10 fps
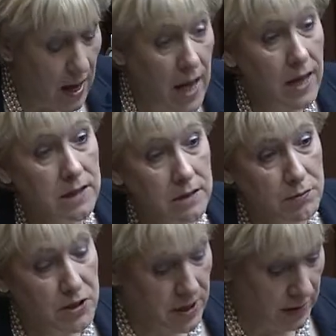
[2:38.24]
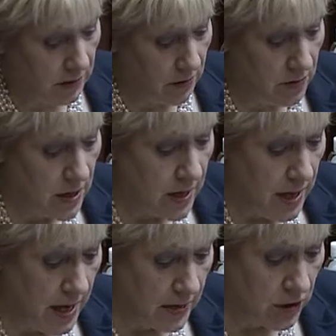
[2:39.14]
and in particular
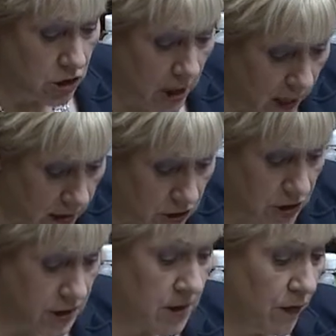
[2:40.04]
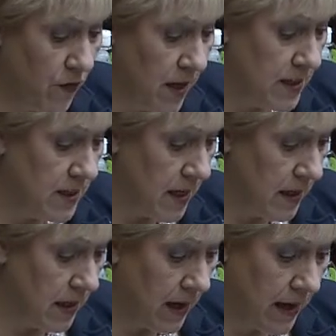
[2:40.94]
the challenges they face in
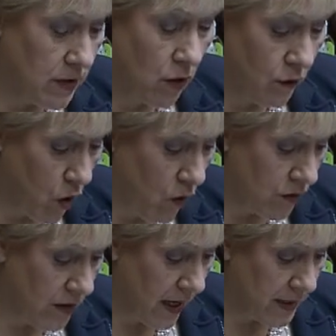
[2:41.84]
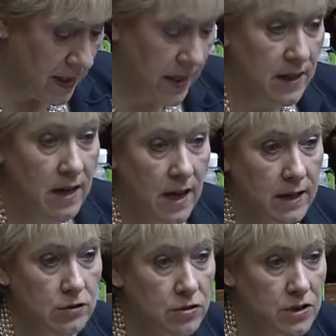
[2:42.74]
the light of COVID-19, and
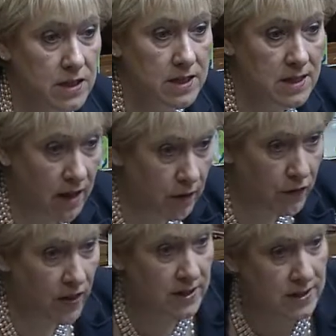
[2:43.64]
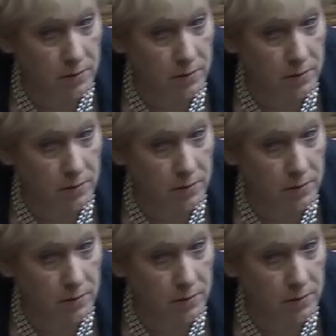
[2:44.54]
I trust this clarifies the